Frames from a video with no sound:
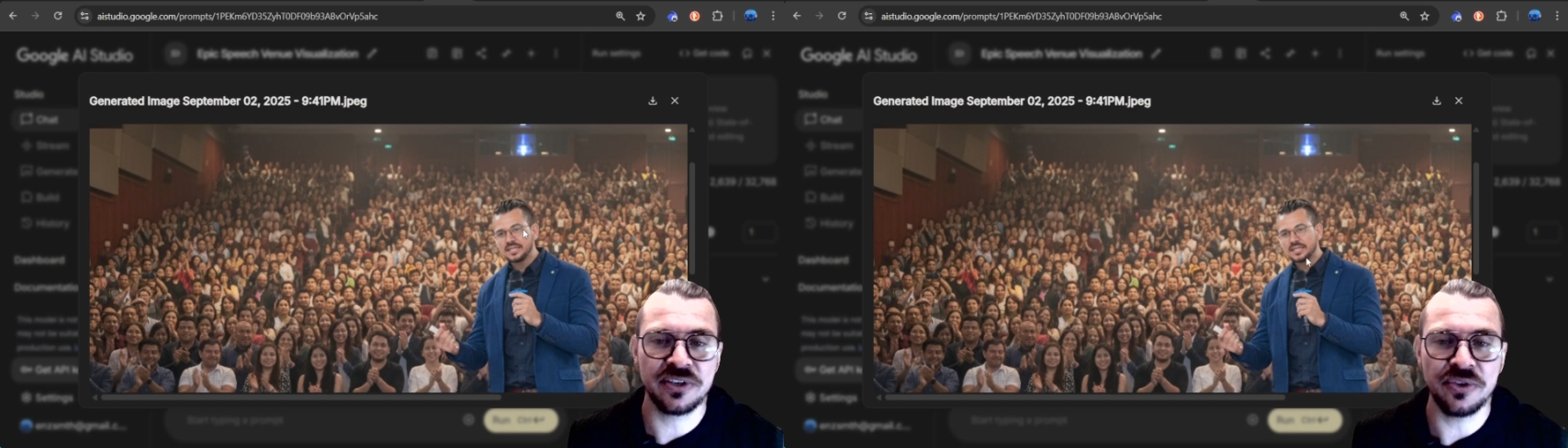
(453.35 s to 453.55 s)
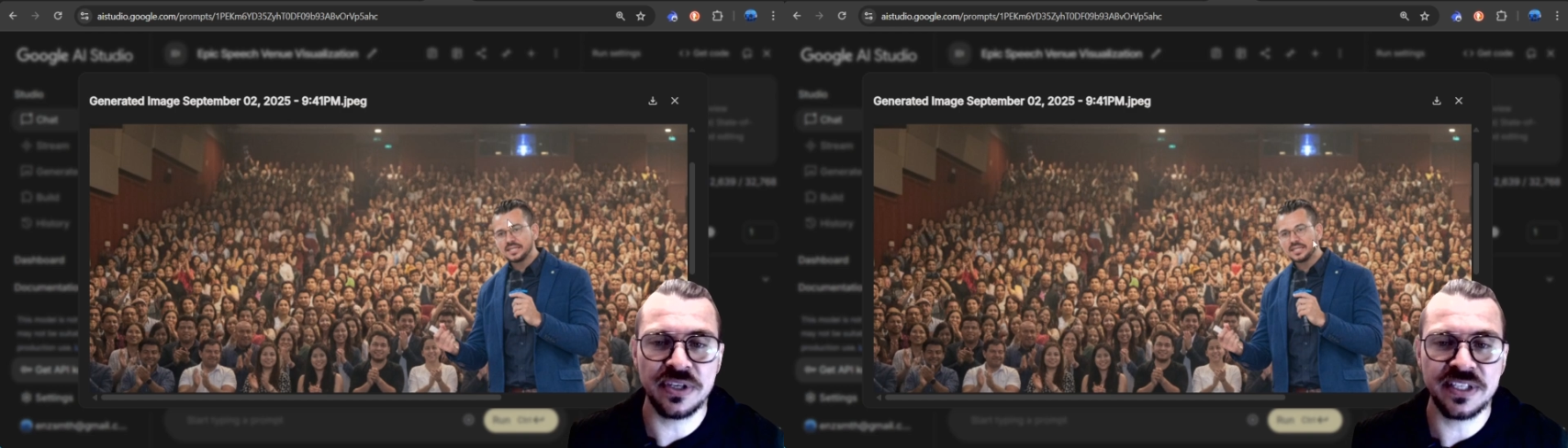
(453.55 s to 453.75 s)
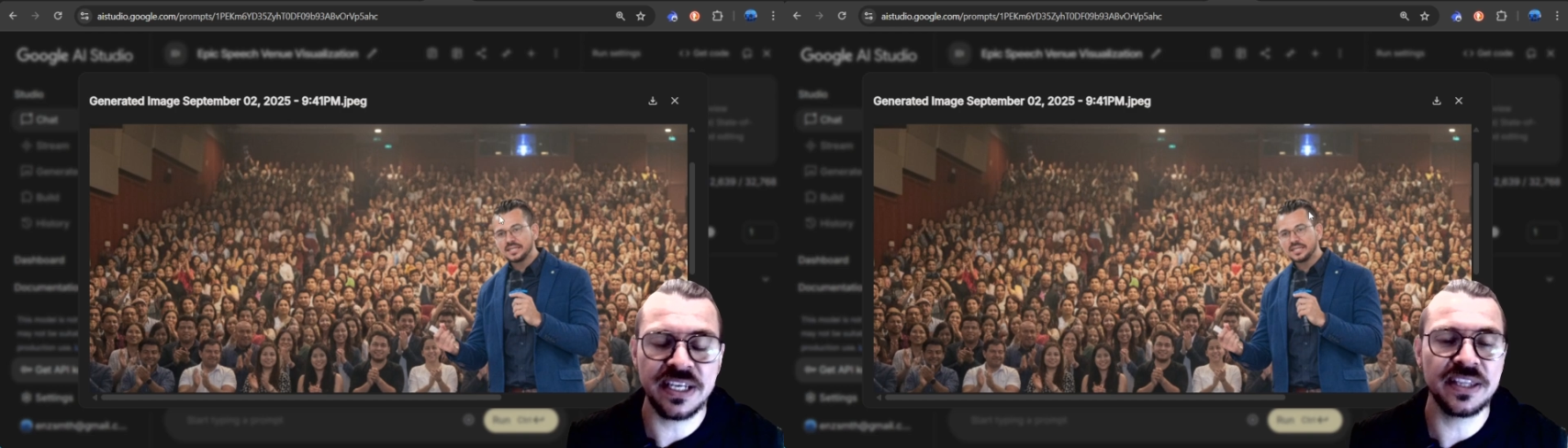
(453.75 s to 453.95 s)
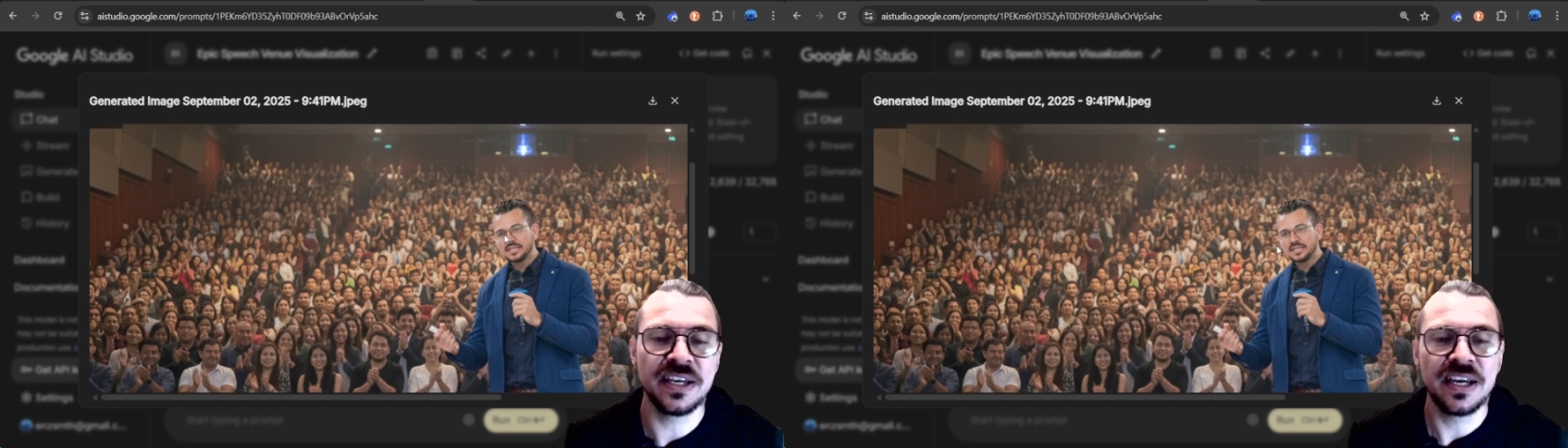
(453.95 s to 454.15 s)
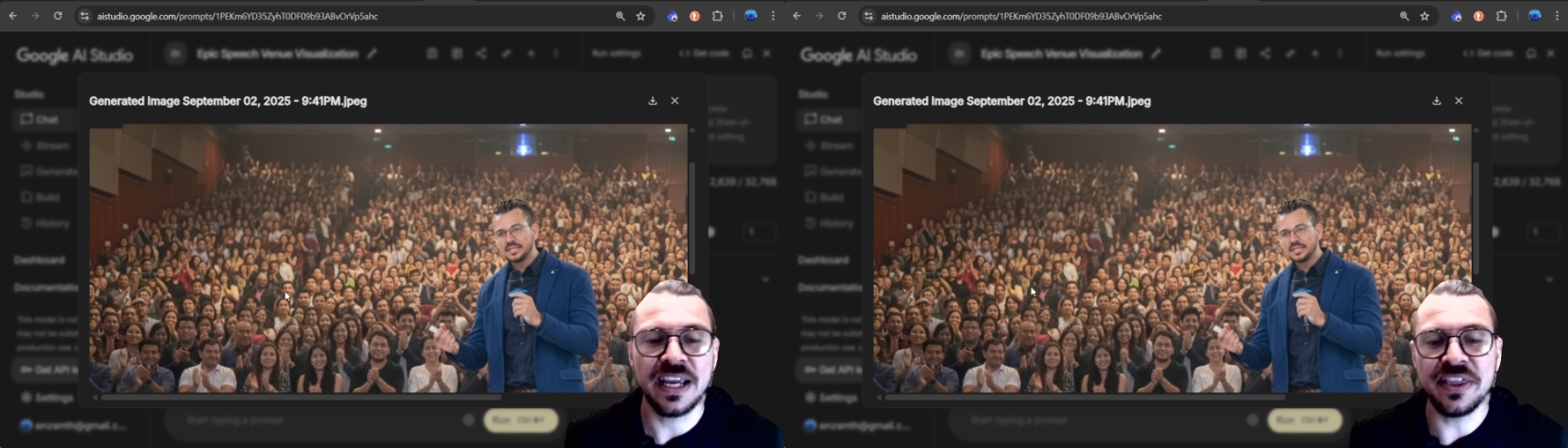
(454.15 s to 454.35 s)
so you can see
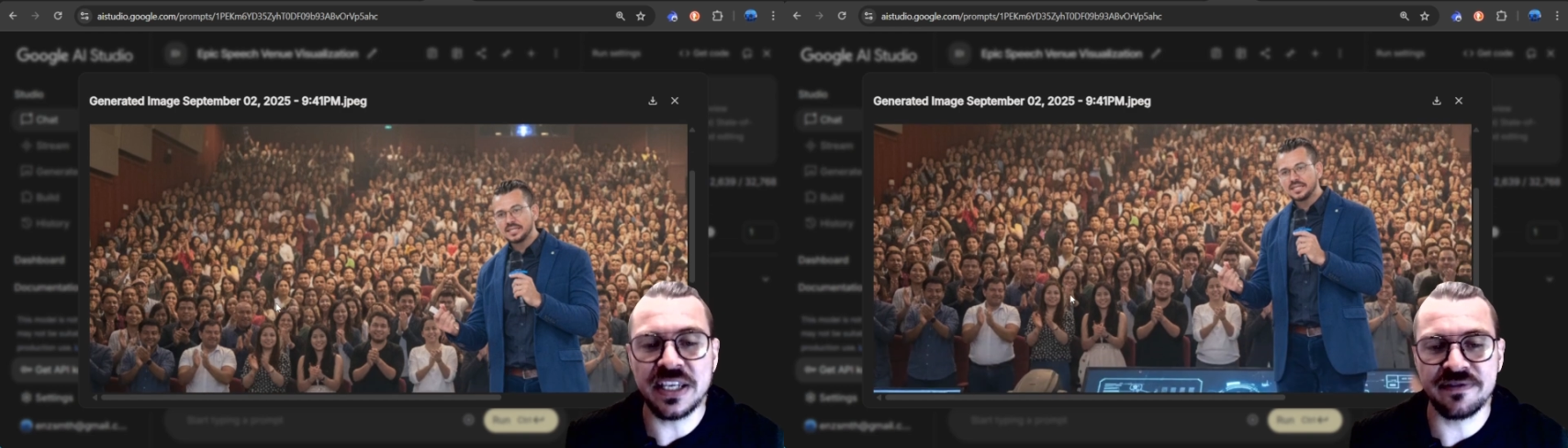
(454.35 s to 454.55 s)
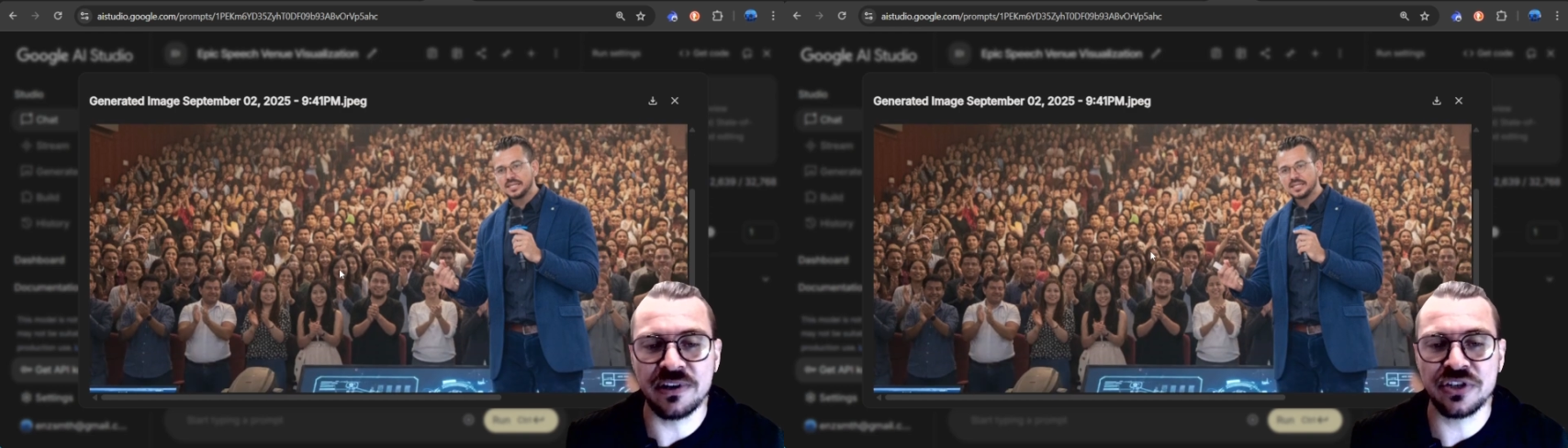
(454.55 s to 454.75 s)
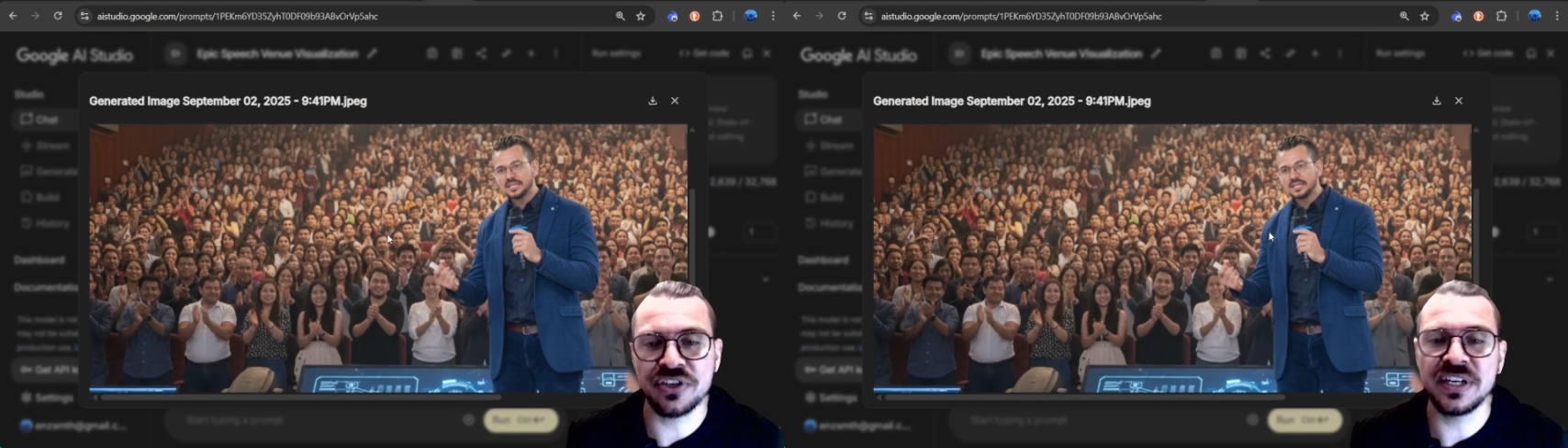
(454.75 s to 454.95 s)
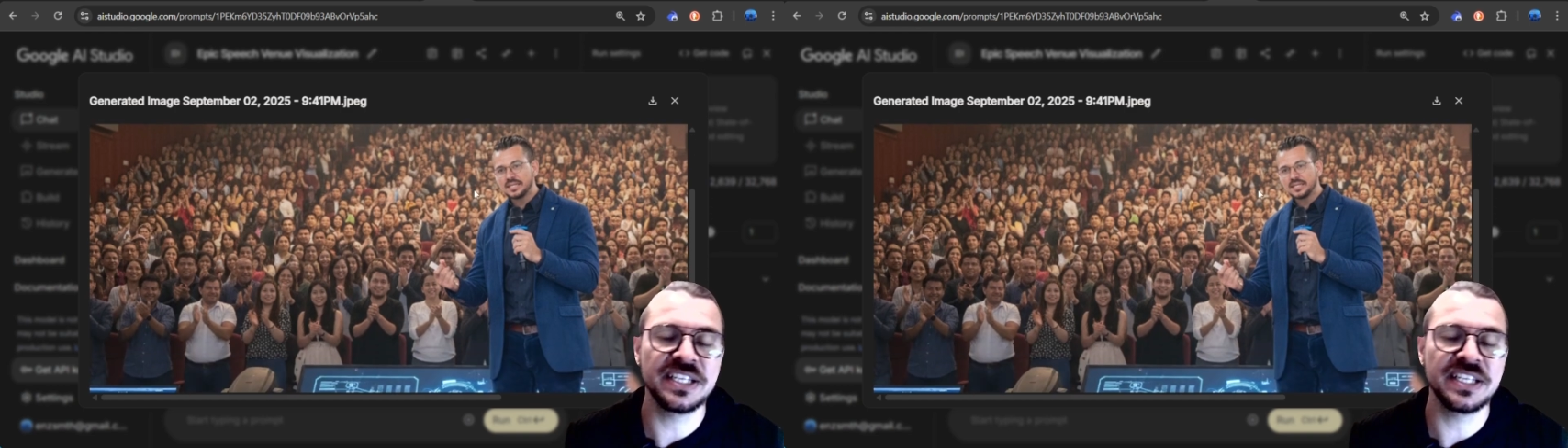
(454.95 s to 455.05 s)
in this version it